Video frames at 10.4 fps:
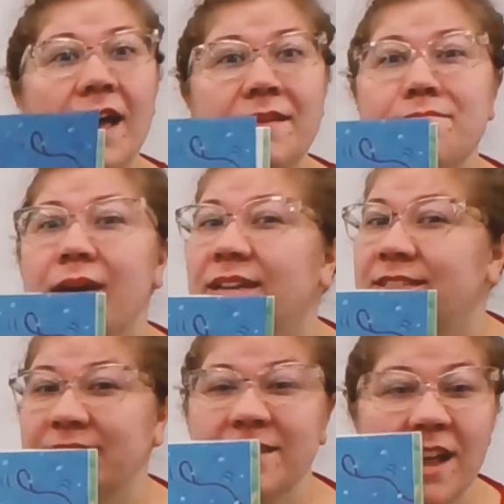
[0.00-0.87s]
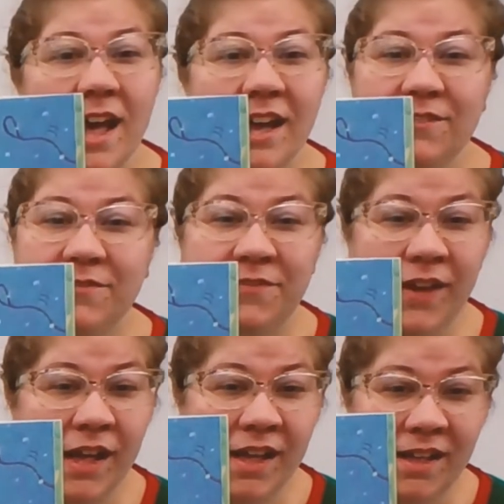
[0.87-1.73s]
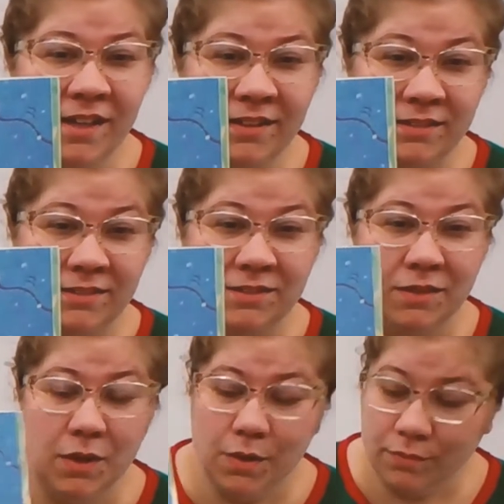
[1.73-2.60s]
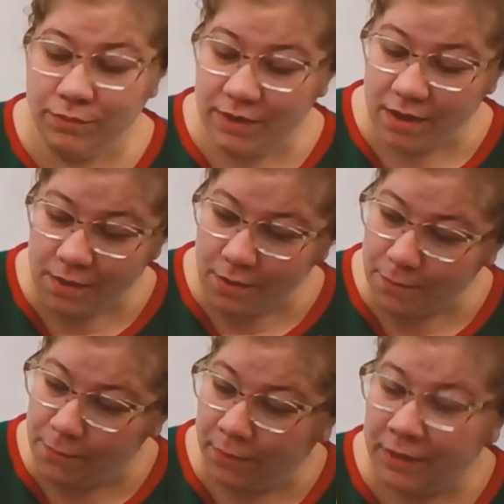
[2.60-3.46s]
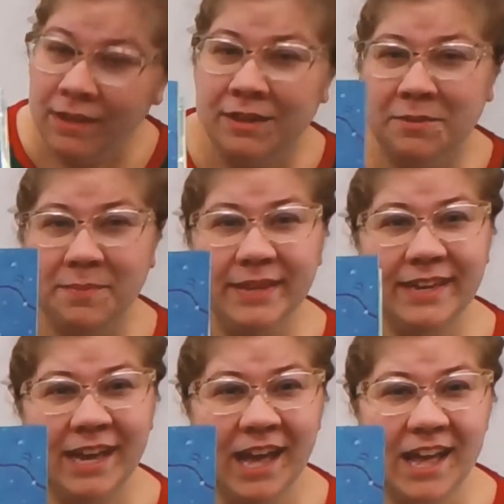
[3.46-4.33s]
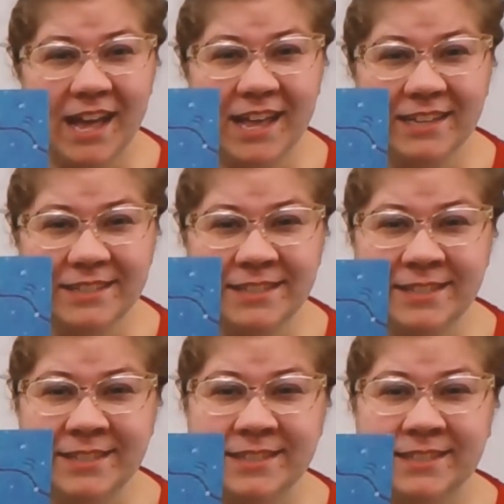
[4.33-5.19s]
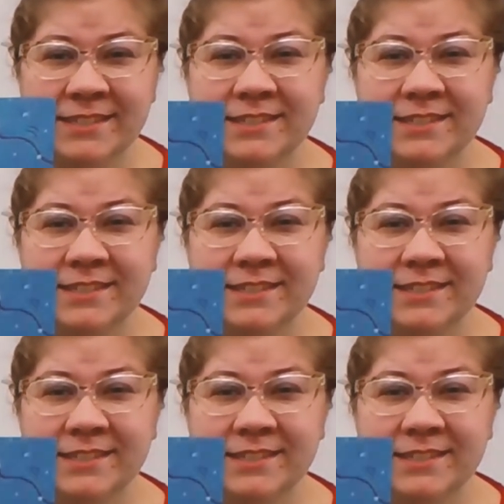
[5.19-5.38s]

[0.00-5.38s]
I must not fall. Oh no, because